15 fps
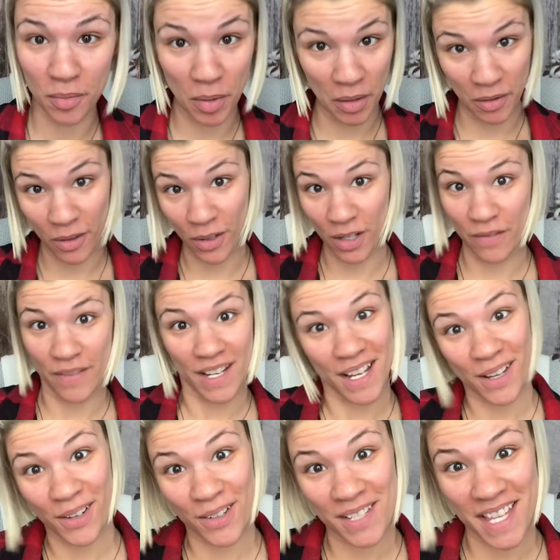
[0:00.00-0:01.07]
pre-recorded
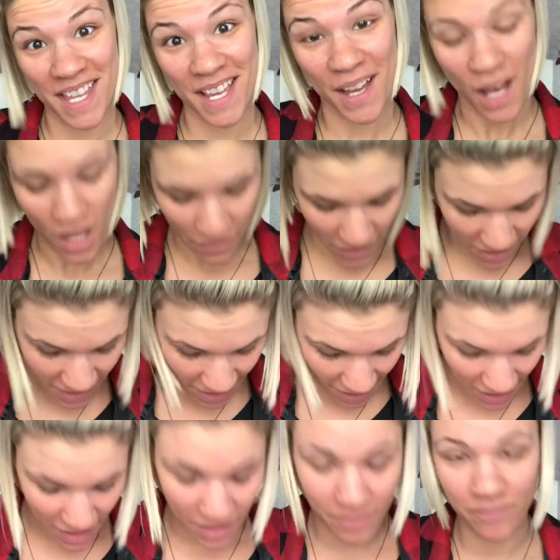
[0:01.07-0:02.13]
videos, I think, all of a
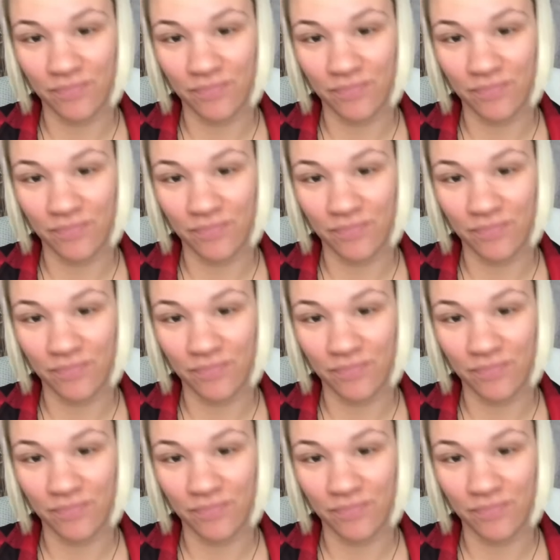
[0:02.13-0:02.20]
sudden.